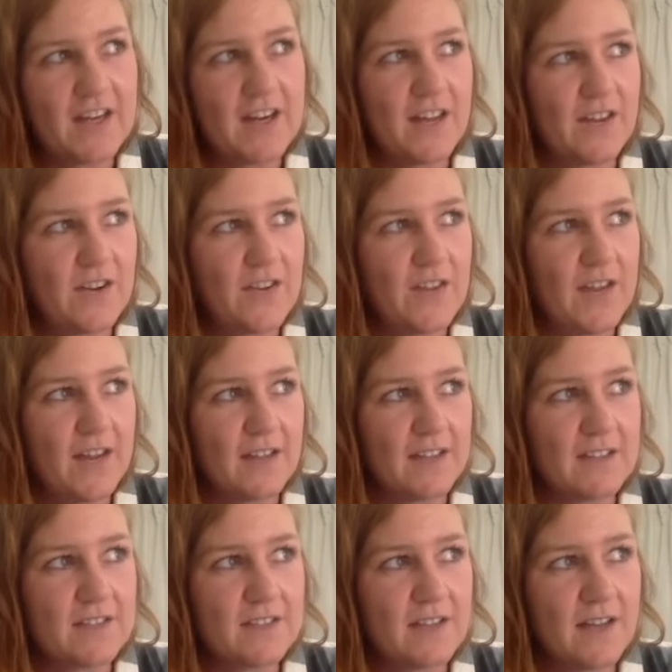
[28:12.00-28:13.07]
another thing
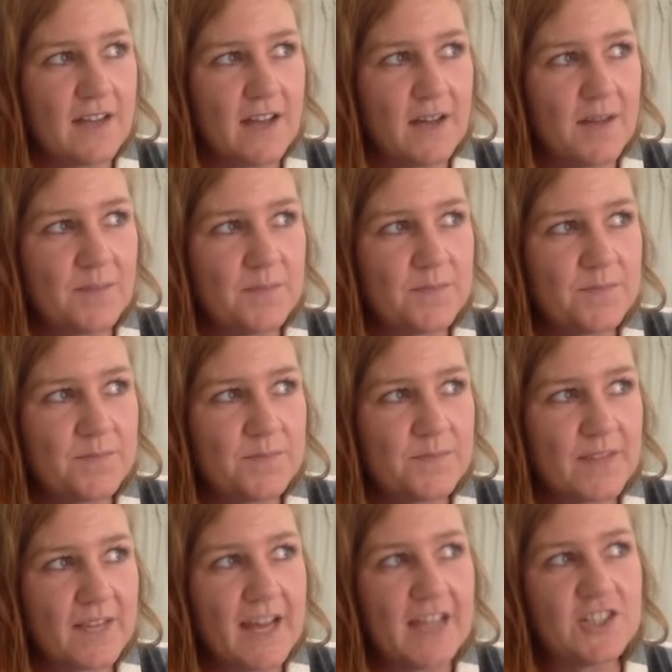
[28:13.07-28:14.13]
is, um,
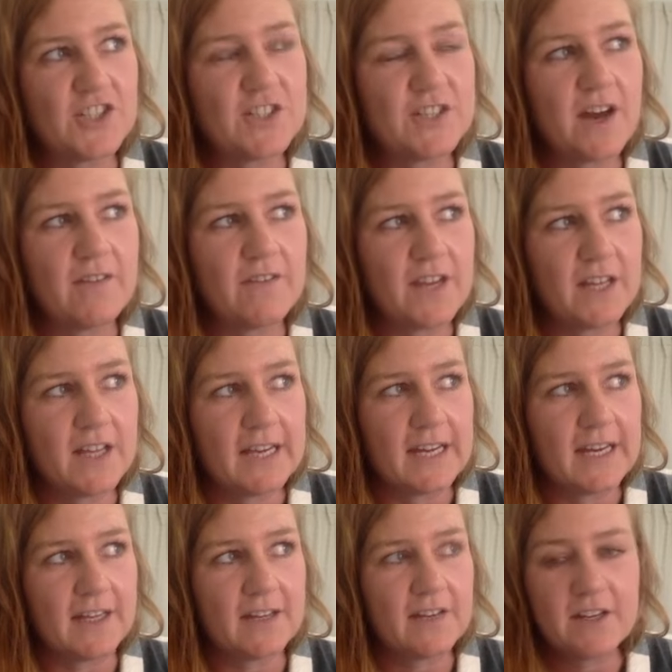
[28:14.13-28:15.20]
yeah, just not
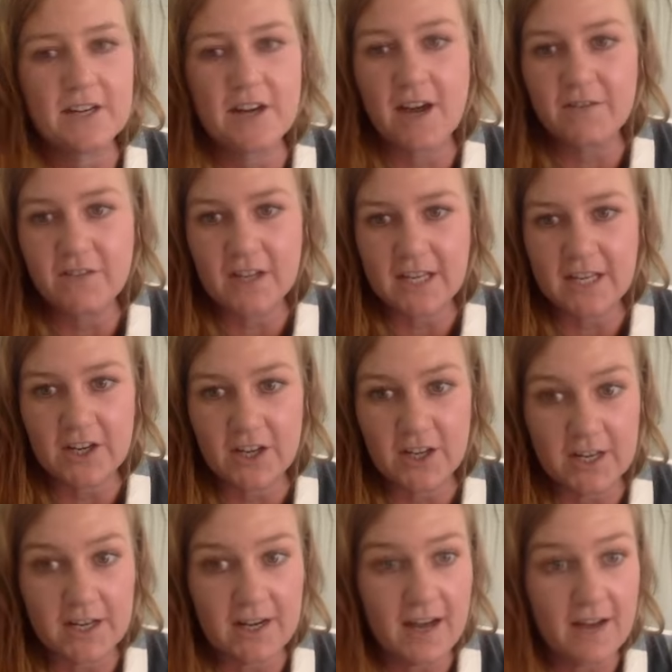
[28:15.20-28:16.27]
feeling not feeling
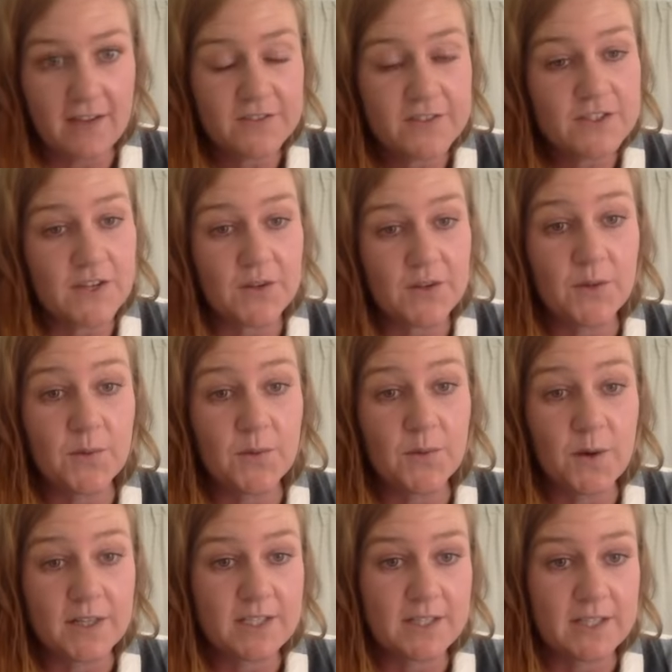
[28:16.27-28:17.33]
good enough. So you
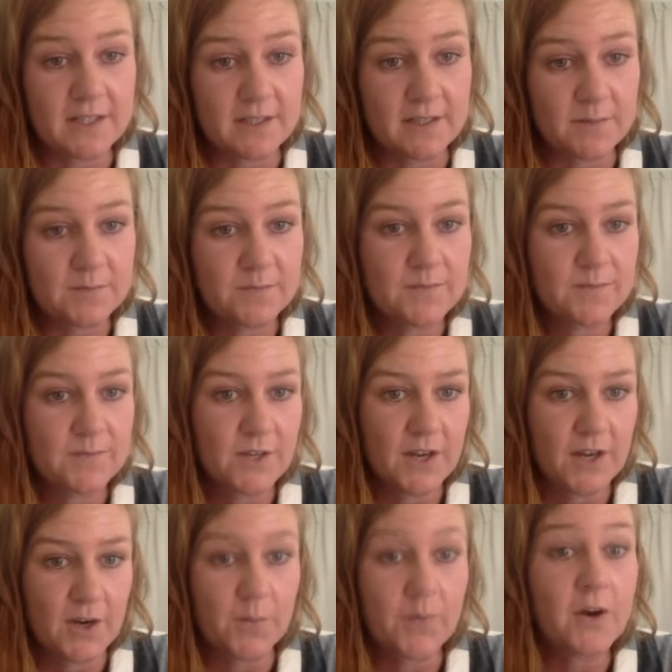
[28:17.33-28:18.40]
want to, you
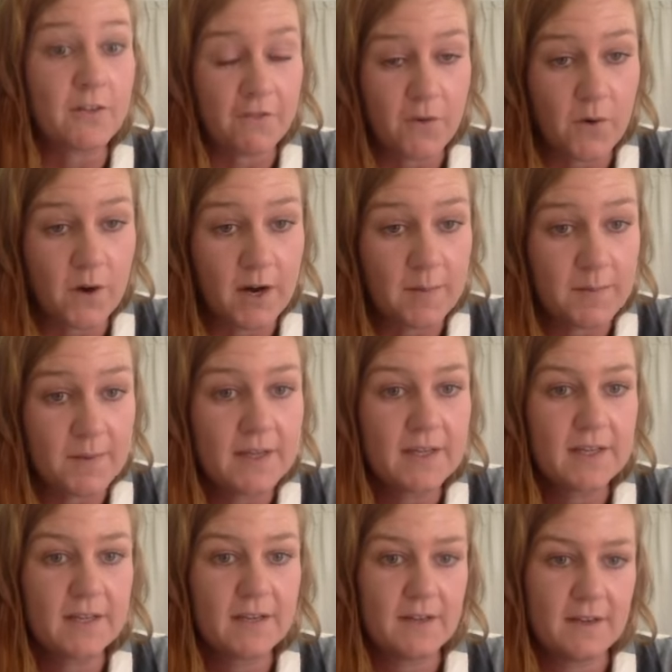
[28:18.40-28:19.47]
know, perform.
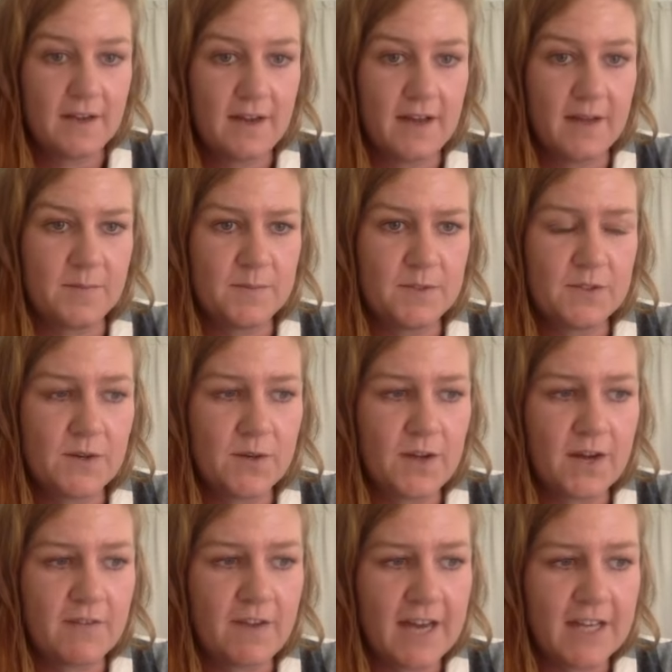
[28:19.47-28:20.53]
Um, so a
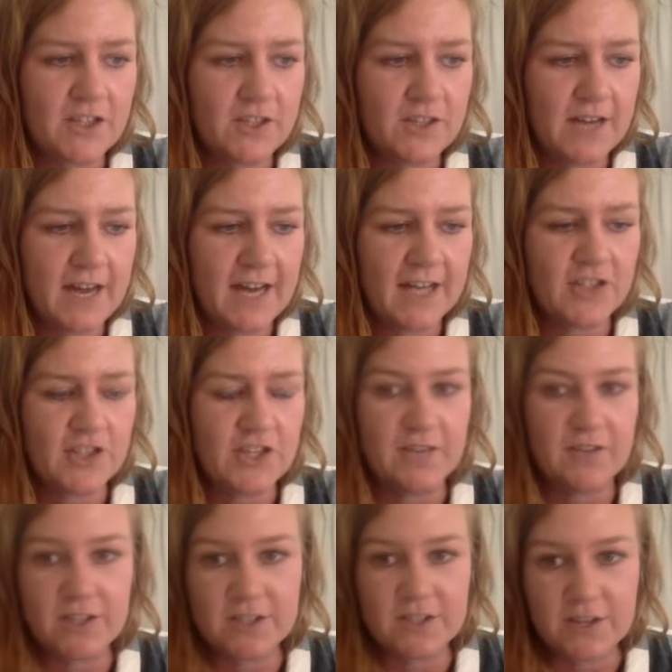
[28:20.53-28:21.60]
lot of high high
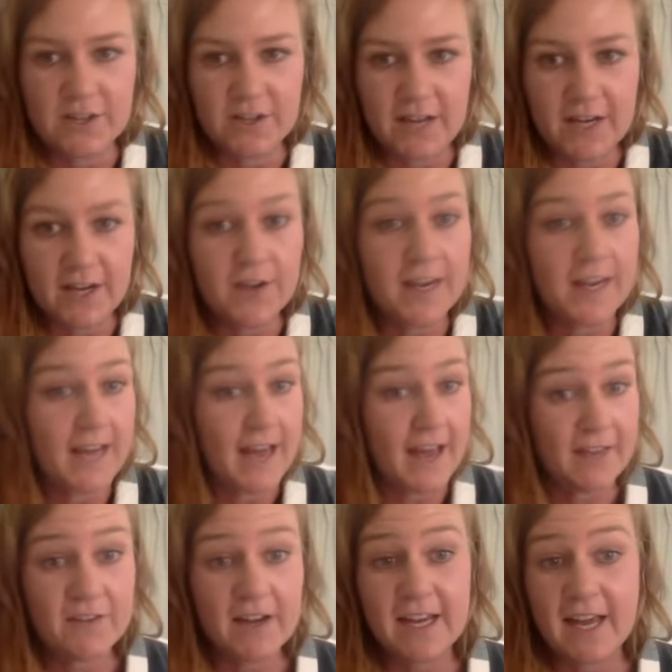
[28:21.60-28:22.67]
achievers are like, okay,
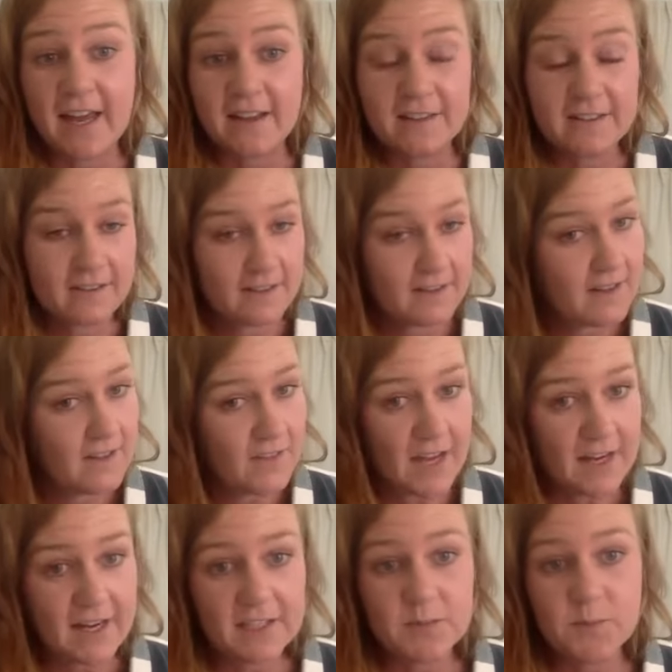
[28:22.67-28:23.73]
yeah, if I get
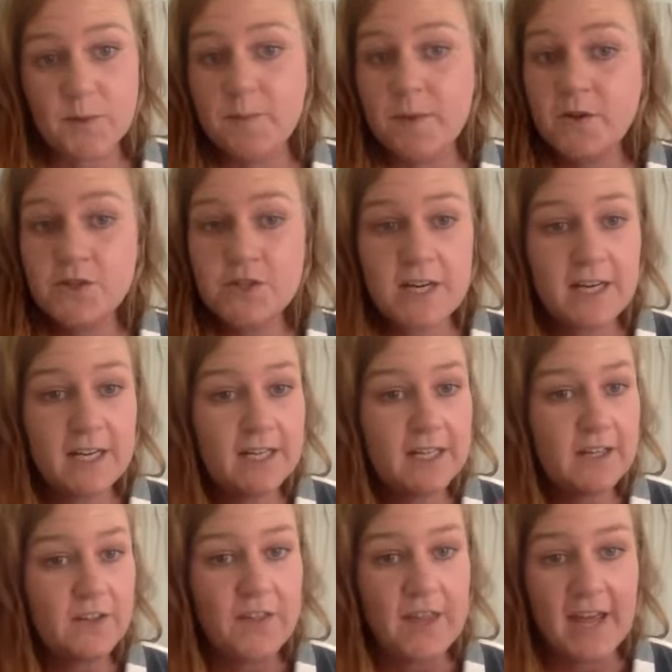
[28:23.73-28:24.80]
that next
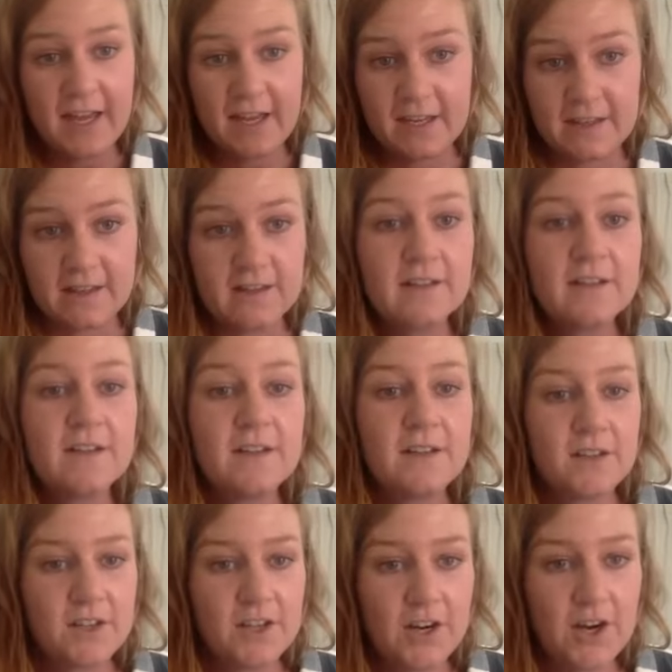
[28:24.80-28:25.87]
promotion, then
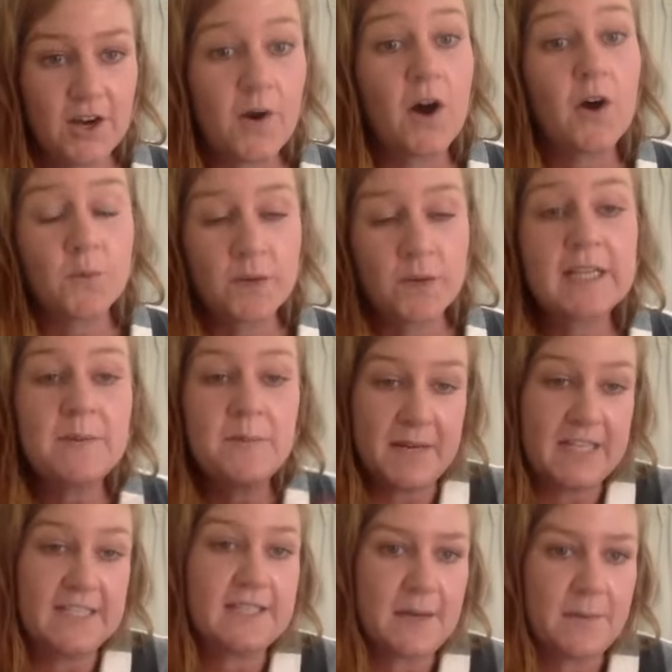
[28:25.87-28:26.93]
you know i'll really
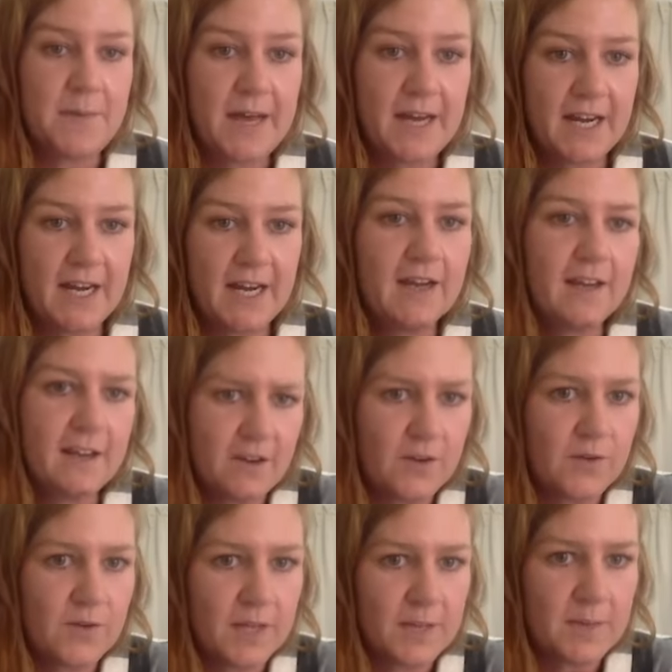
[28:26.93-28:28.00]
be somebody and
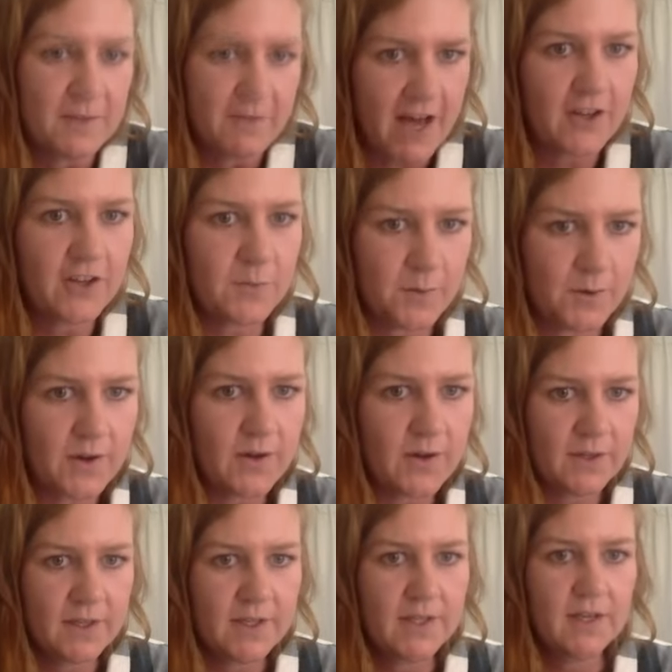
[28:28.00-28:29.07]
i'll really be
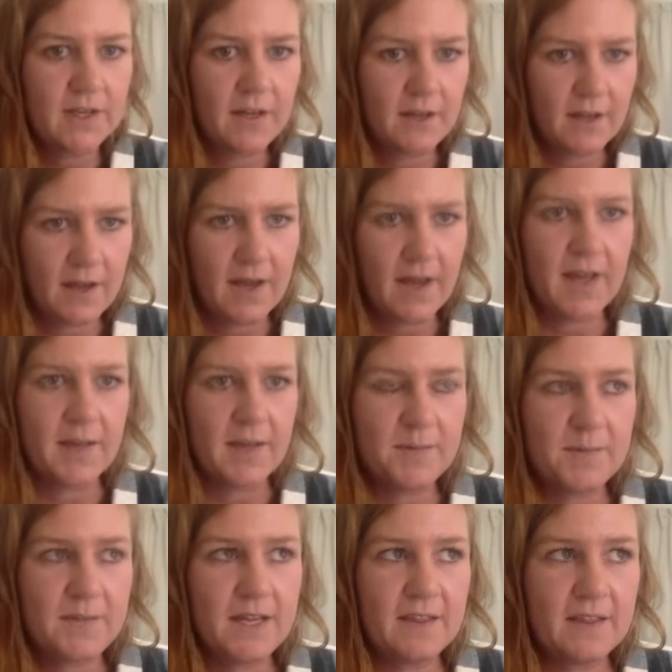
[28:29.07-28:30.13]
valuable
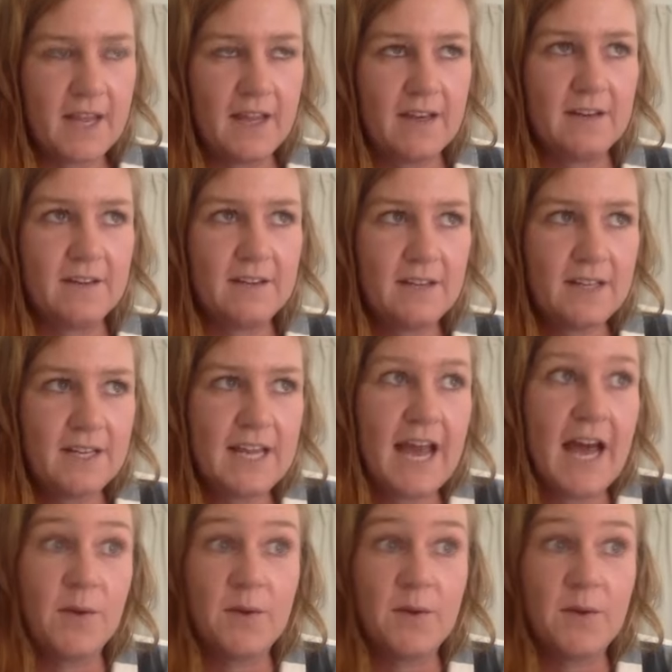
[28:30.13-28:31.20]
um, and then
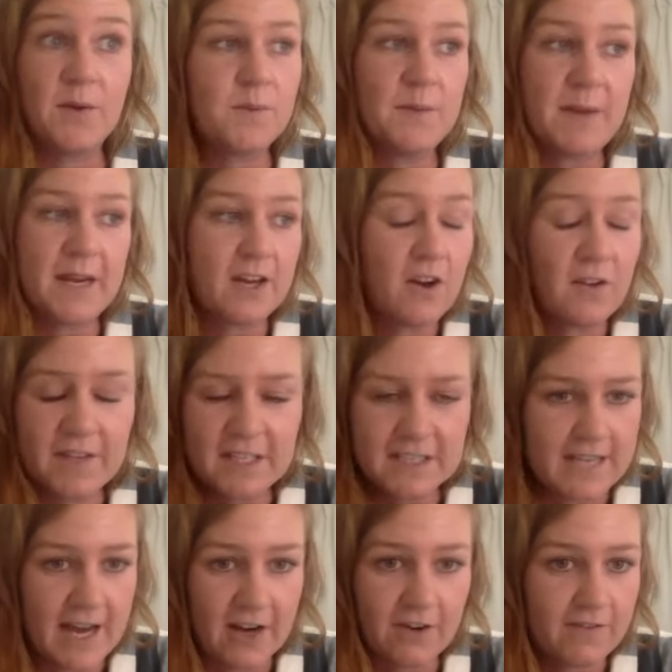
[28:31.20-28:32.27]
yeah and then we make all
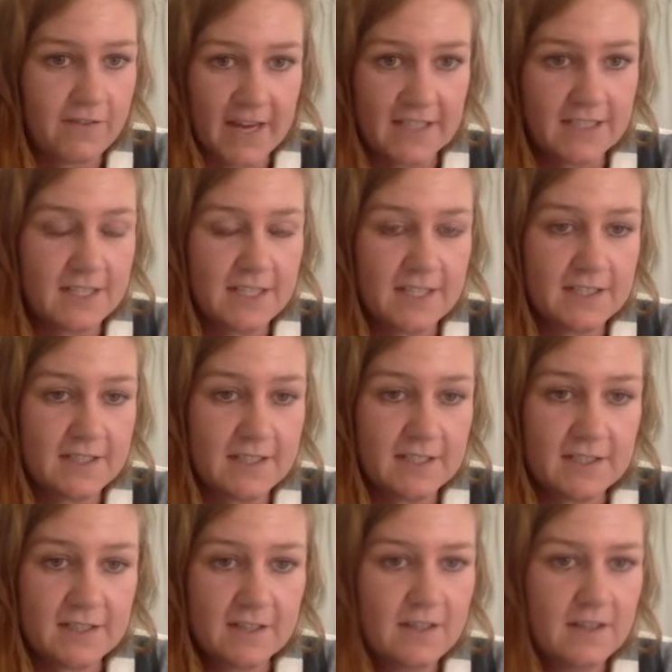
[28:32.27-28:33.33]
these sacrifices